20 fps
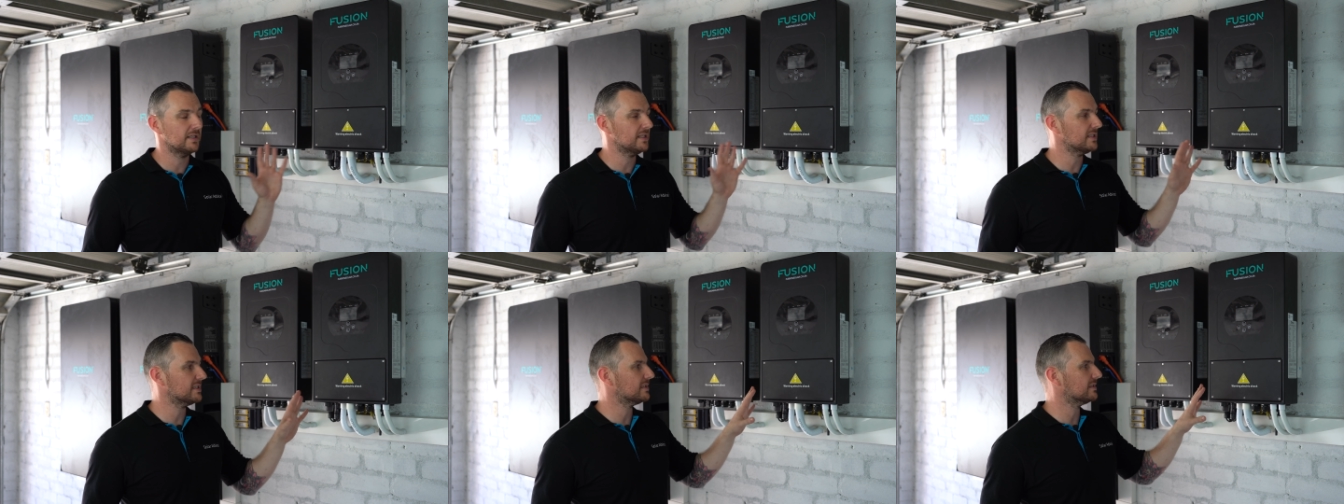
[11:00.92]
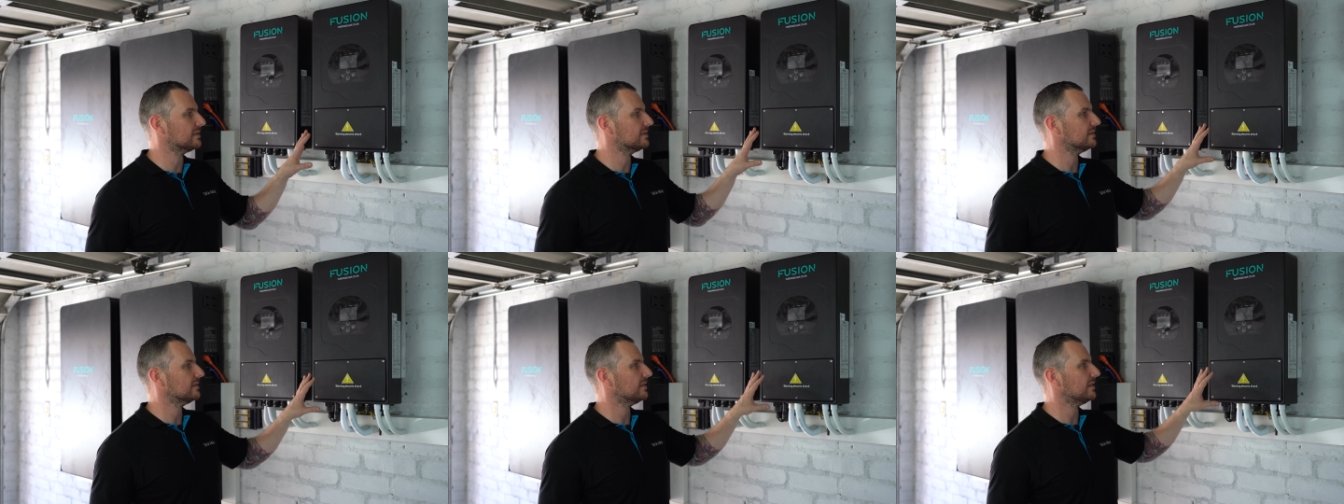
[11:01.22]

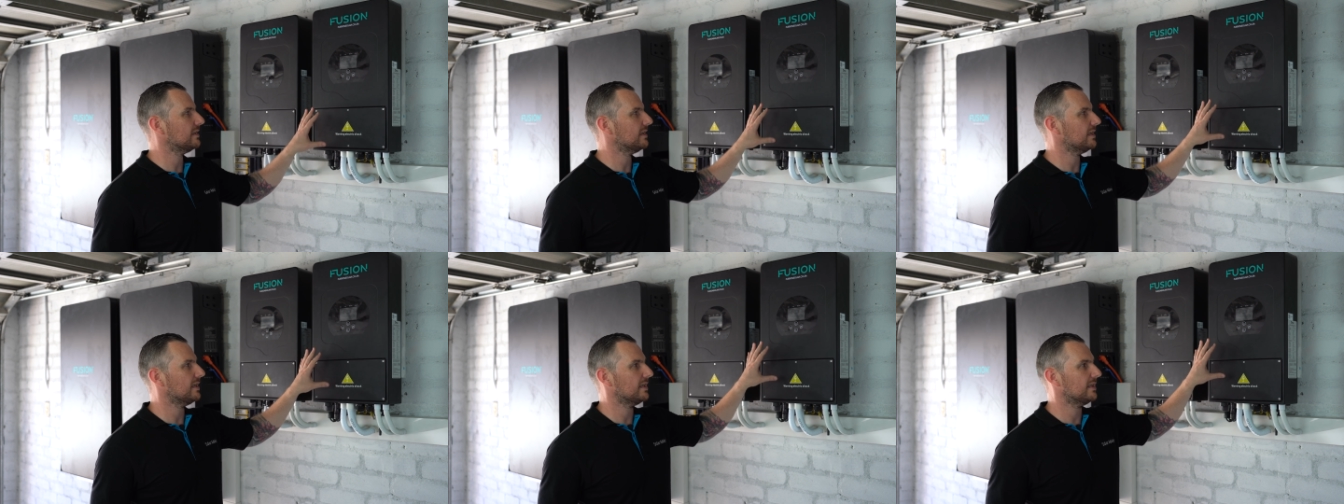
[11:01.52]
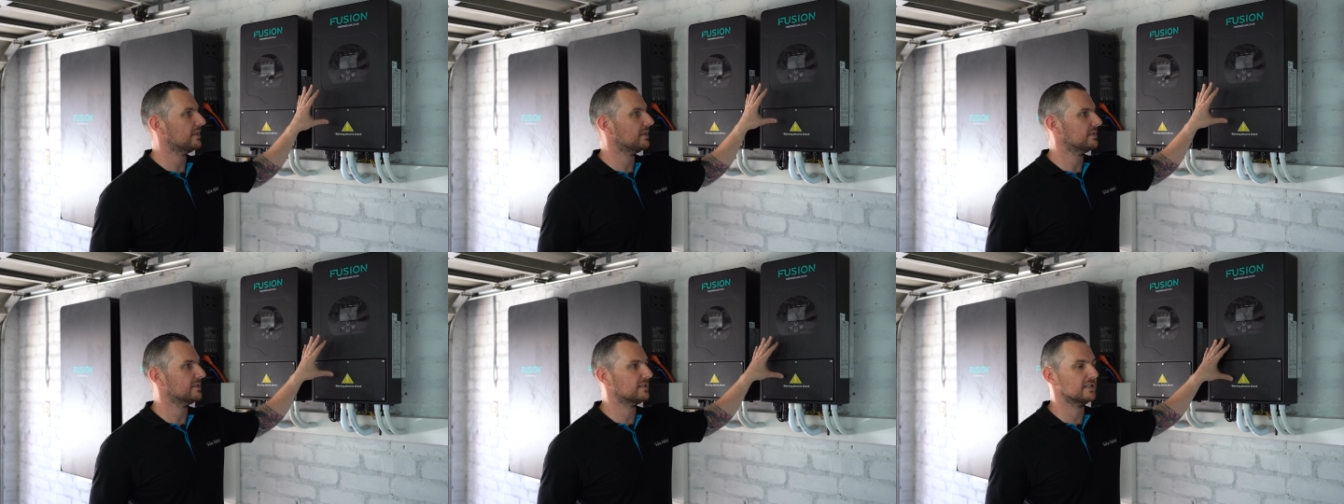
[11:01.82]
this
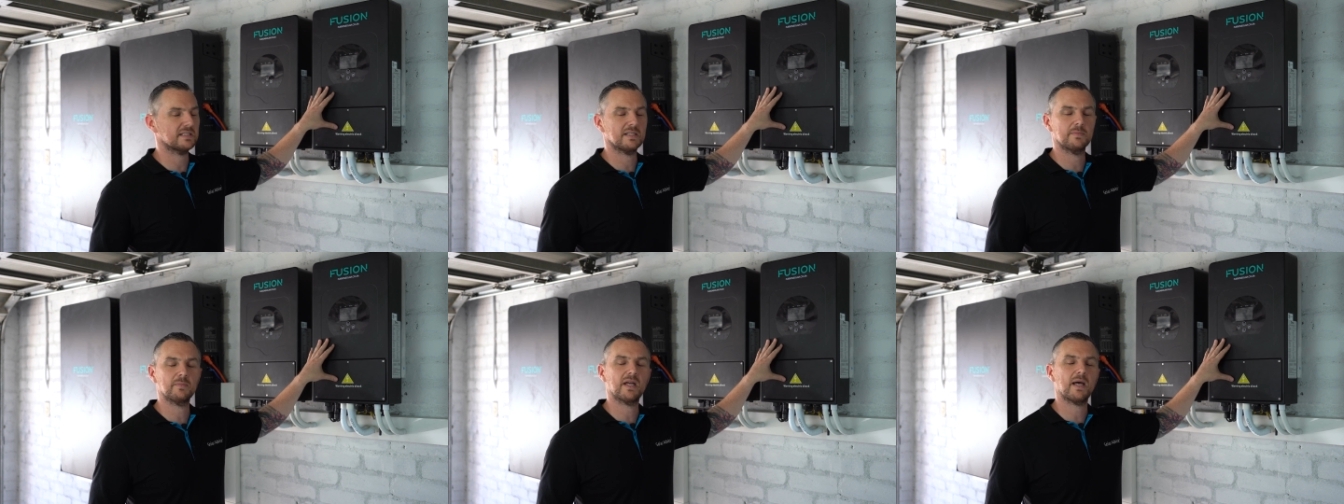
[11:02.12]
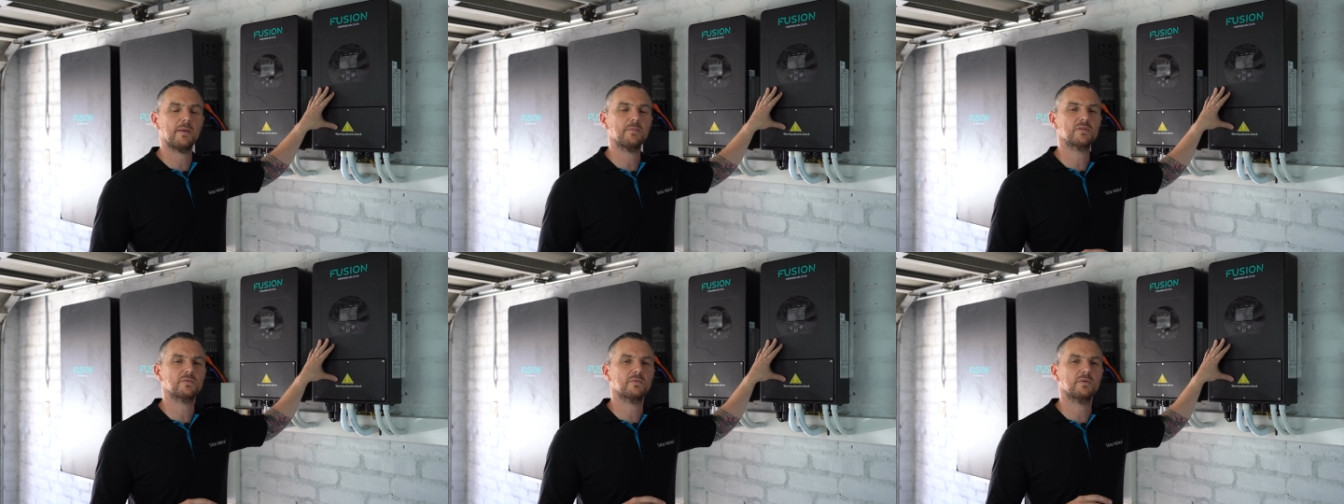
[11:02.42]
system
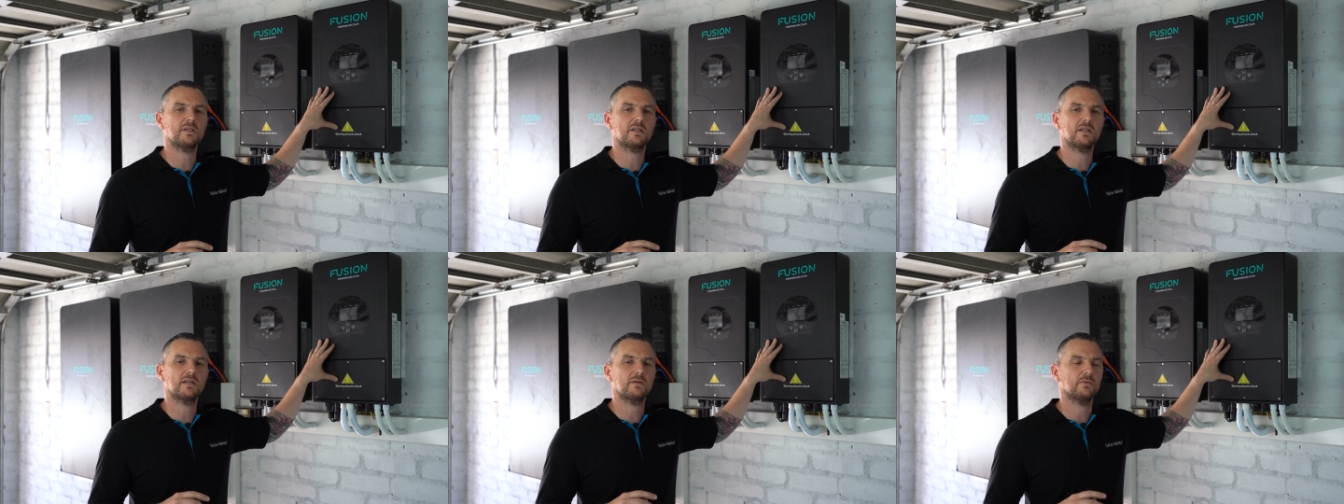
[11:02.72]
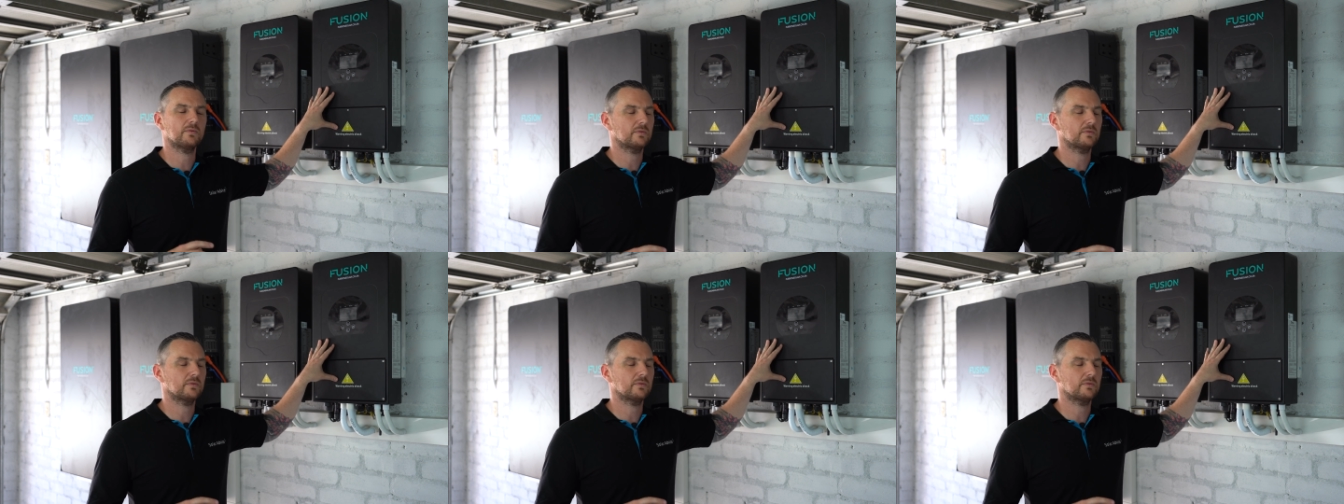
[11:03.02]
comes with, a,